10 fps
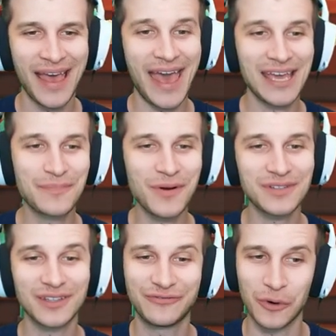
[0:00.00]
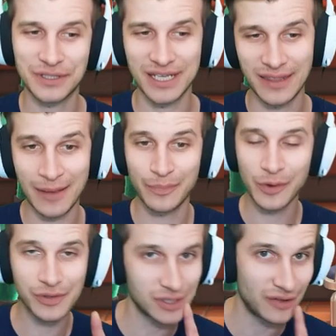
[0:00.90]
Egbert the 14th, and
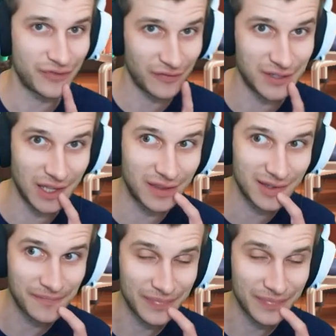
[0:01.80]
Brewster the 15th.